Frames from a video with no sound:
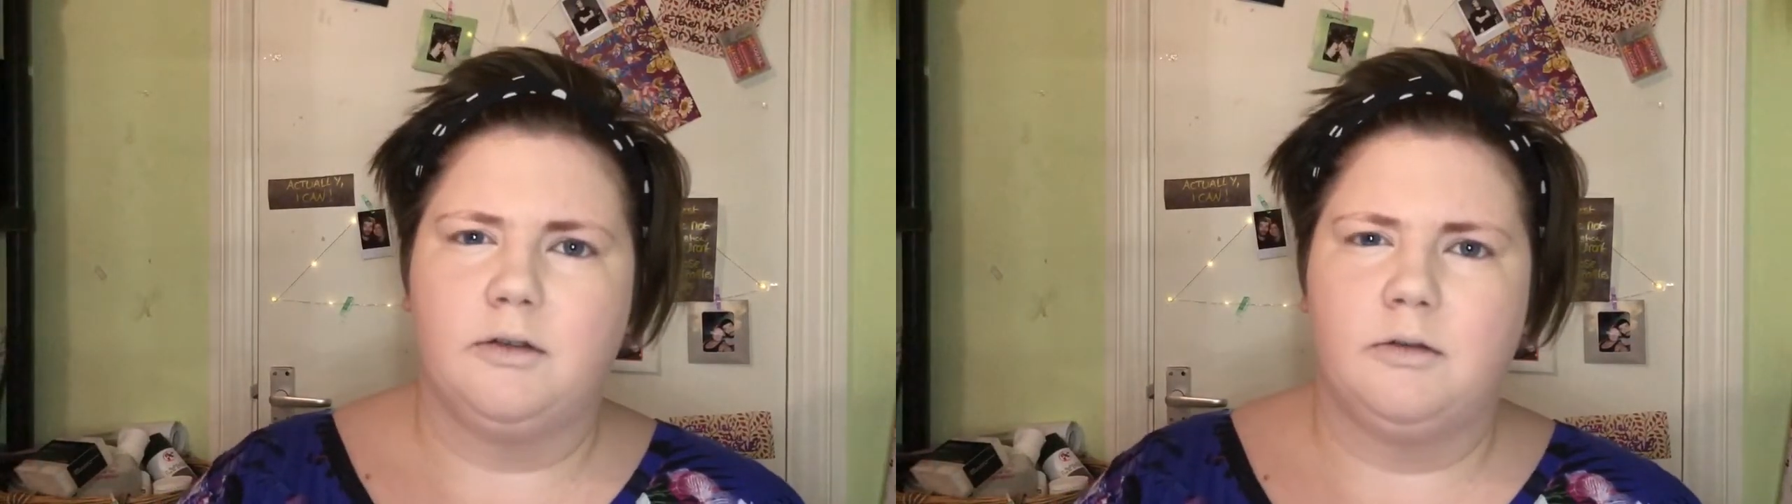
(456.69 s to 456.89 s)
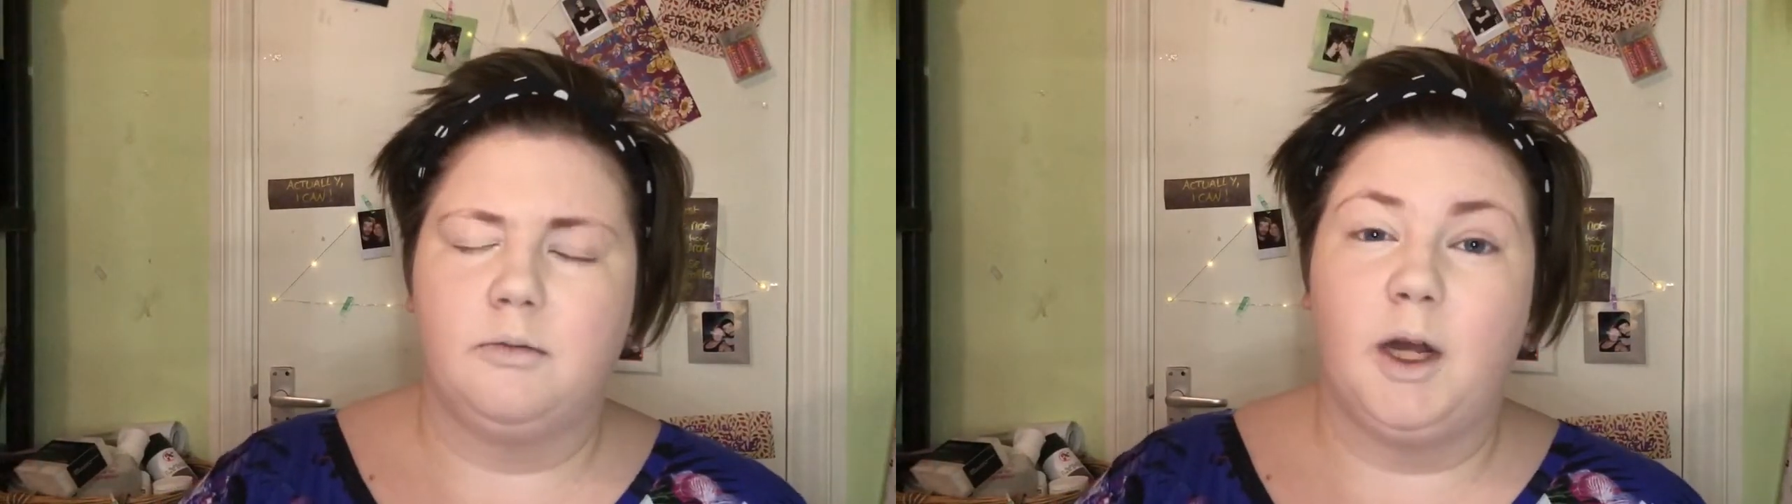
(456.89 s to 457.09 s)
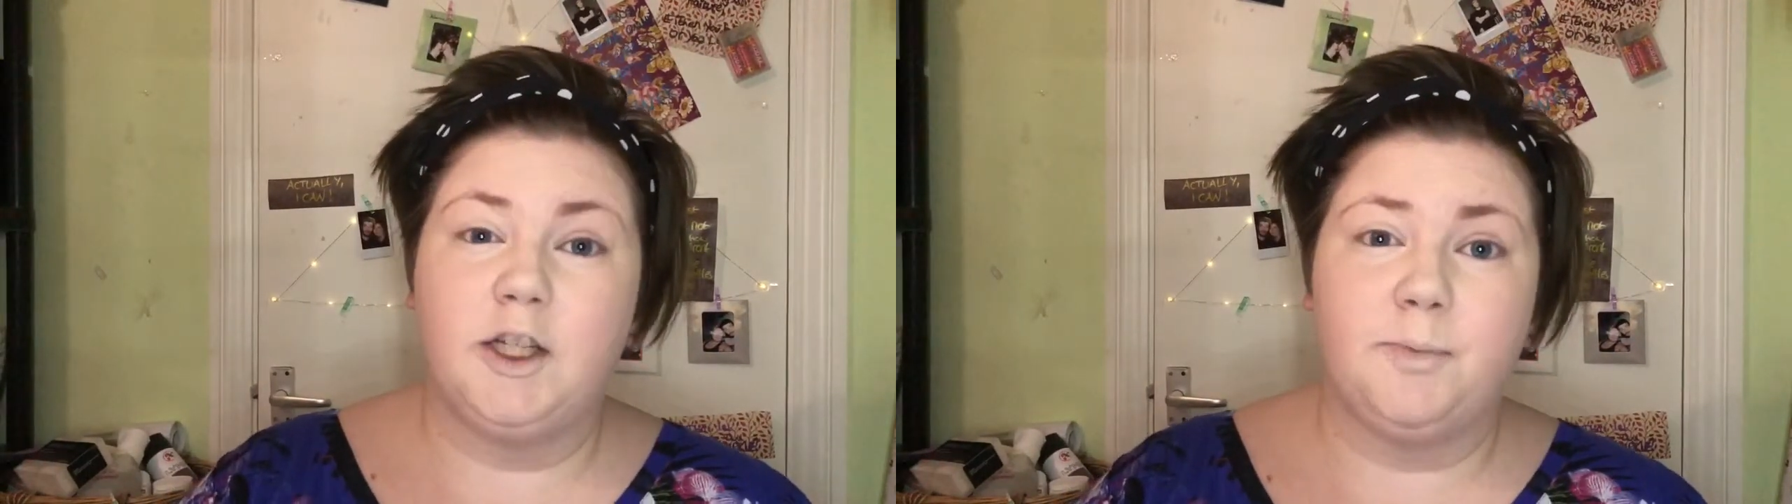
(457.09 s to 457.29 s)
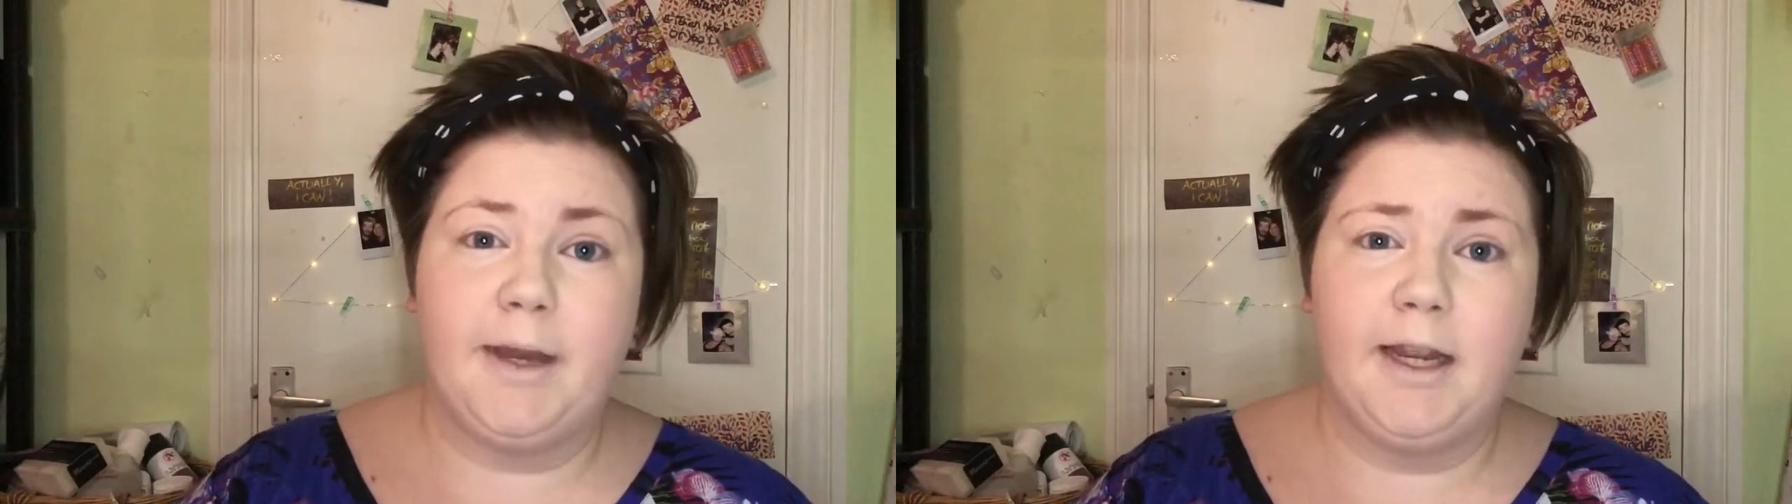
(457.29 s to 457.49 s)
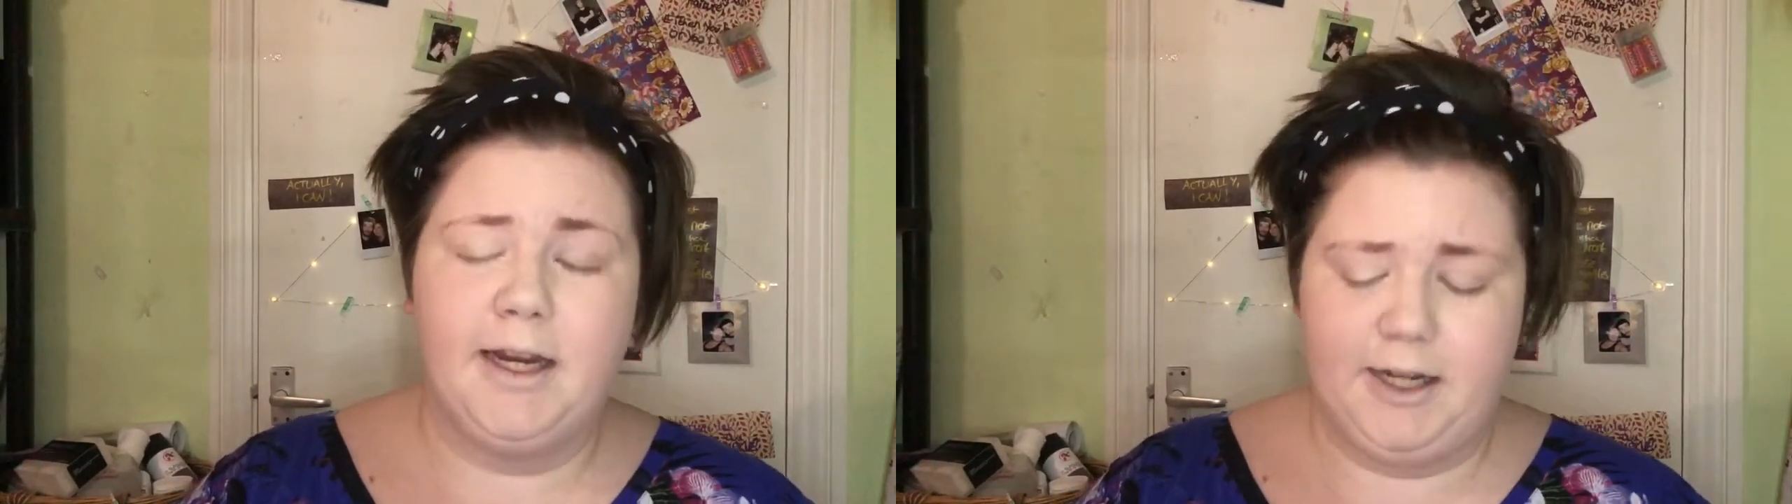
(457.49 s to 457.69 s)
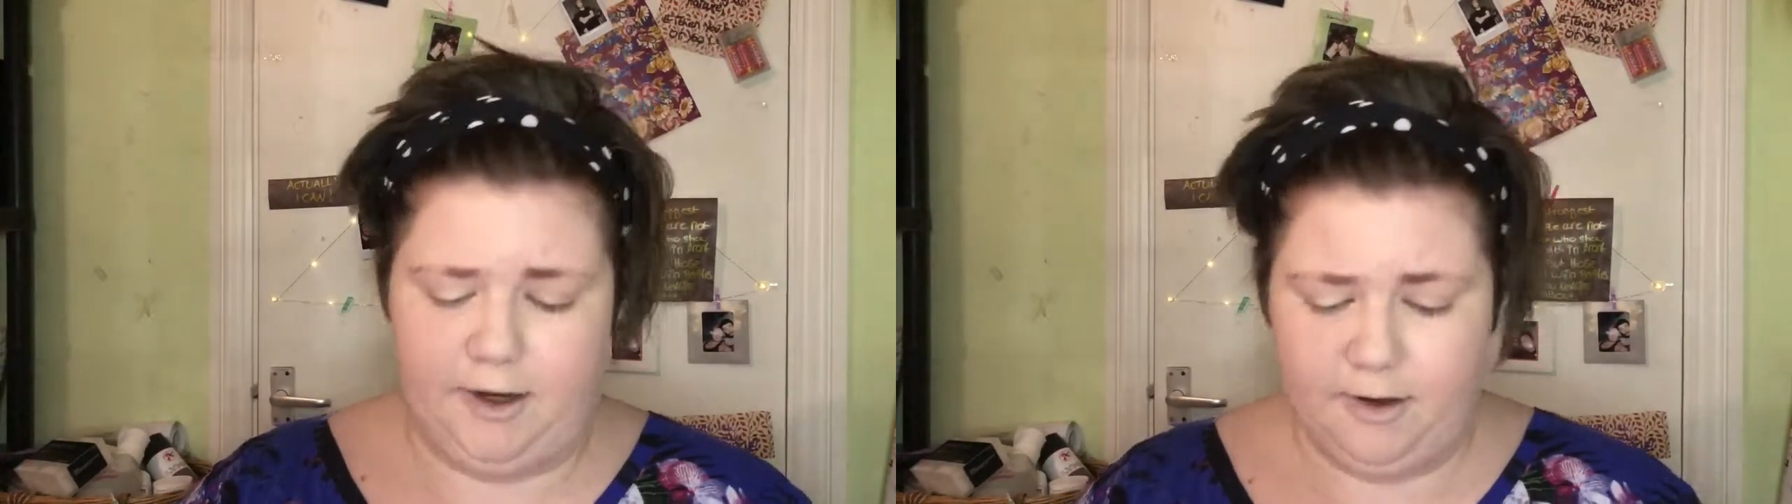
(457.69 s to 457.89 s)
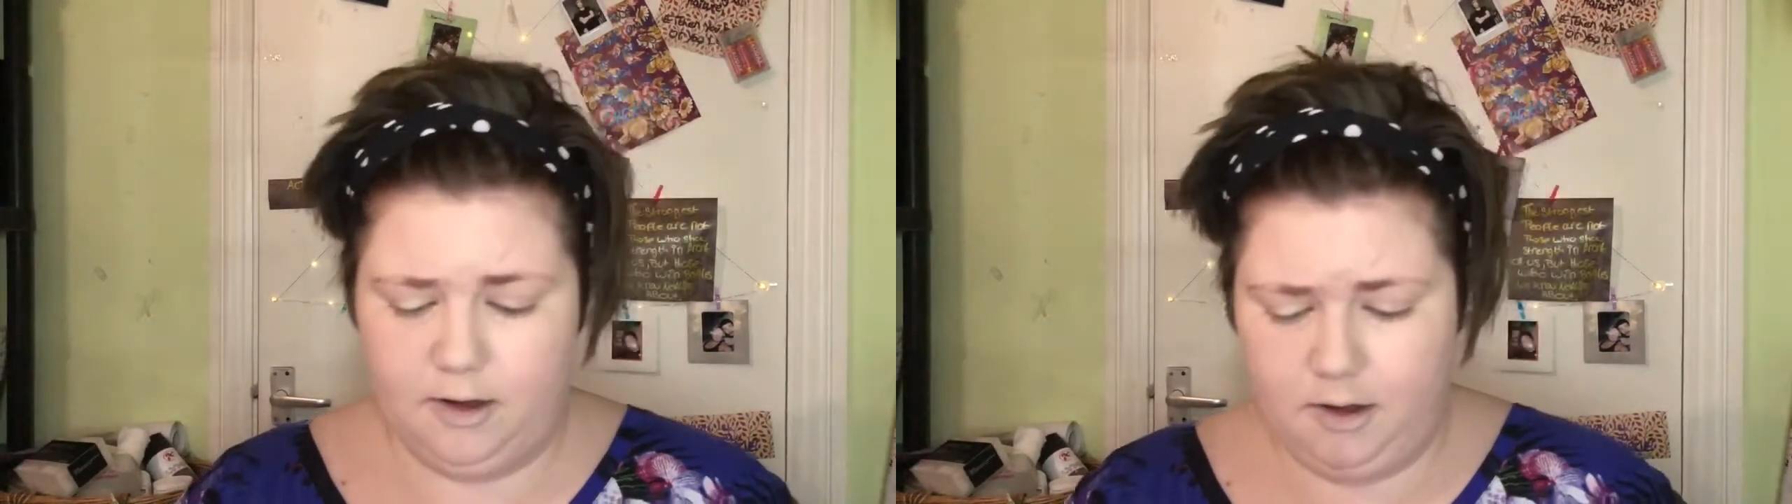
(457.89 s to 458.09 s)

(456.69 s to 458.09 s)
Am I just being an idiot?